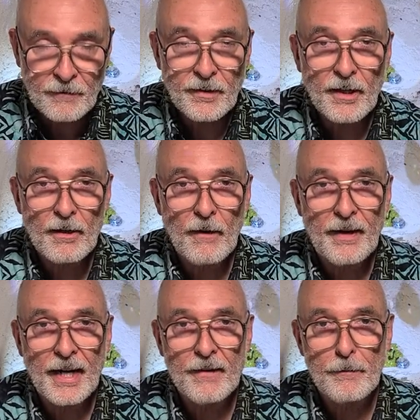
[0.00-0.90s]
If you don't
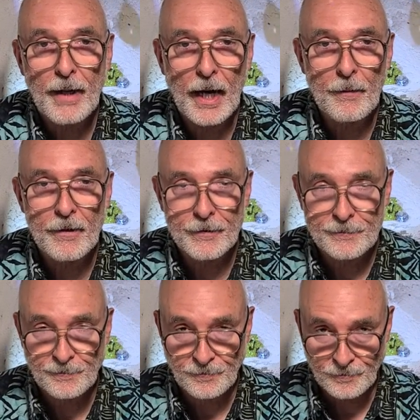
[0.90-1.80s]
already have a
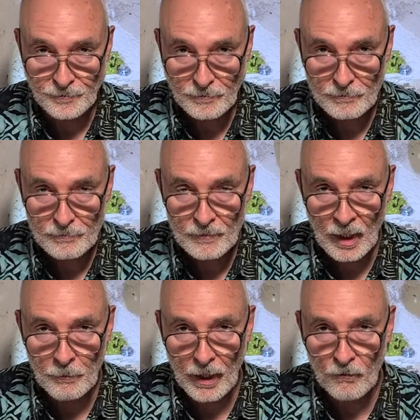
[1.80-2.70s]
Bible,
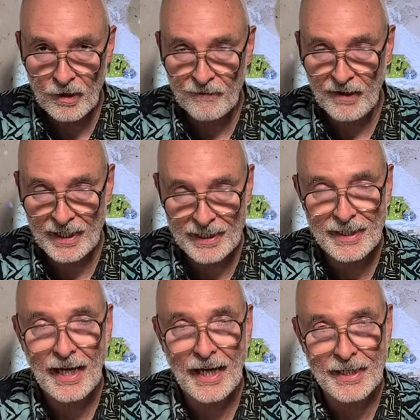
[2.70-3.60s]
I might
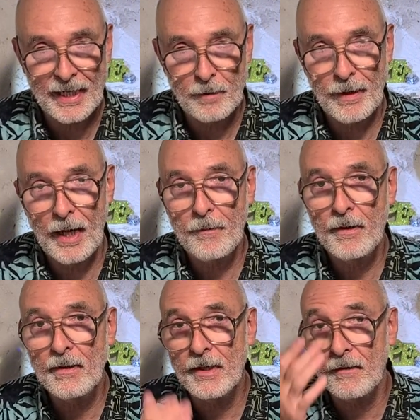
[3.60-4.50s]
run and get a
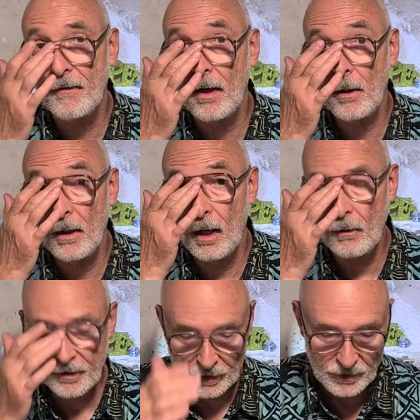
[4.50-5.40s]
Bible and follow
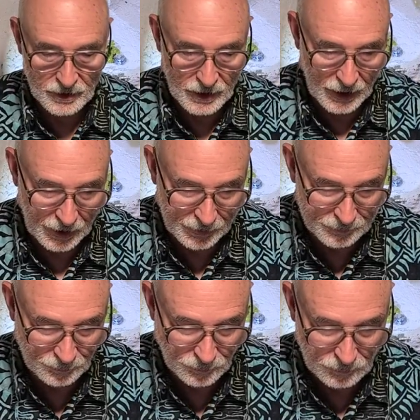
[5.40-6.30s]
along with us
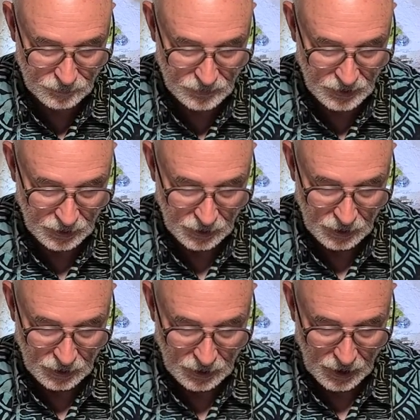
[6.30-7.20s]
today.
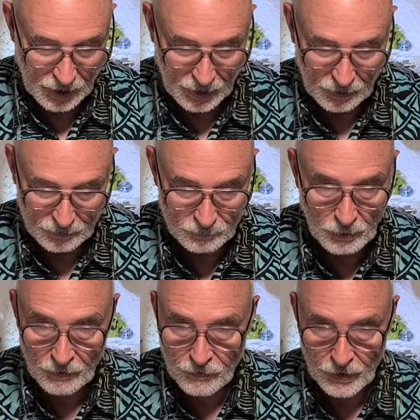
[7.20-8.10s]

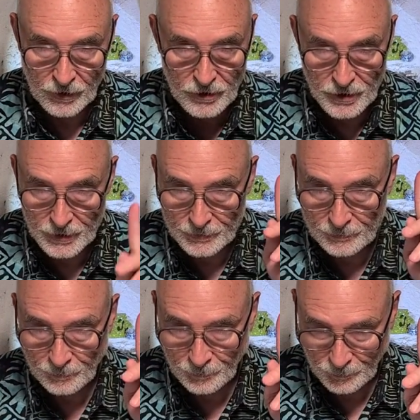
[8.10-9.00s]
But first,
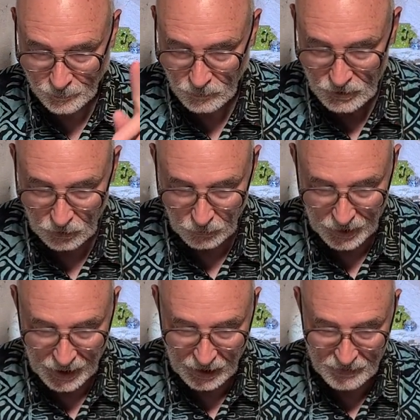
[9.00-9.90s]

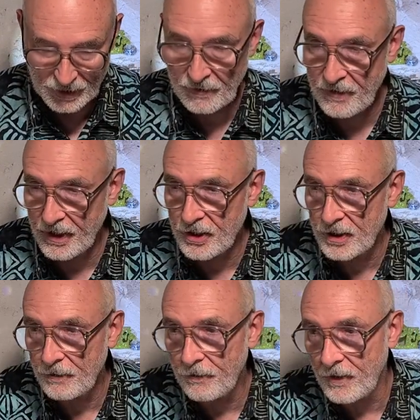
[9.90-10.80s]
we have a
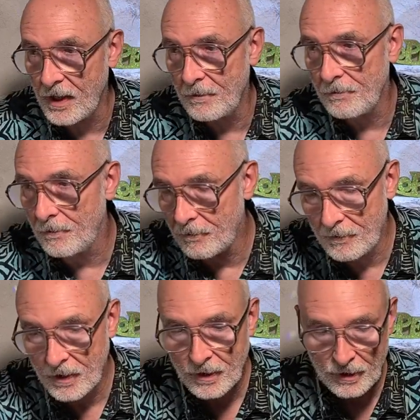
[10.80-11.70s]
definition from
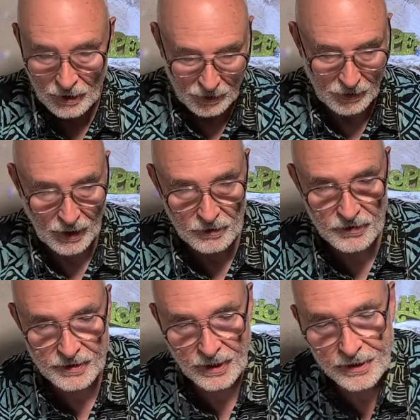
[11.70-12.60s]

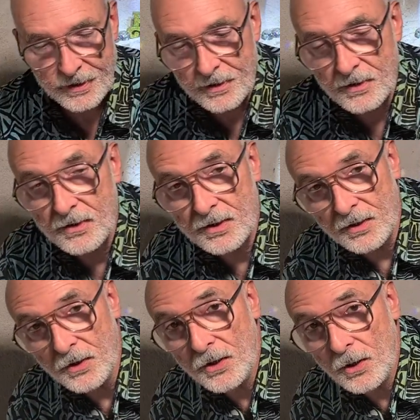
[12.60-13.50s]
Nelson's
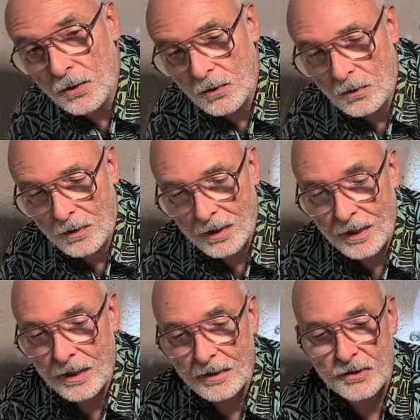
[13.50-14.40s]

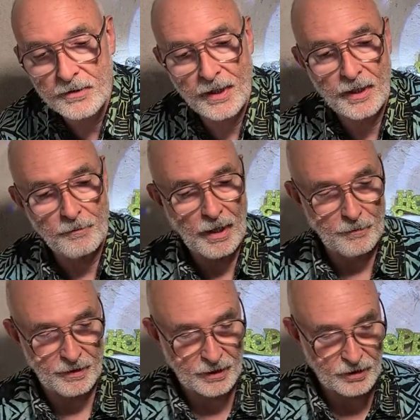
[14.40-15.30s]
New Illustrated Bible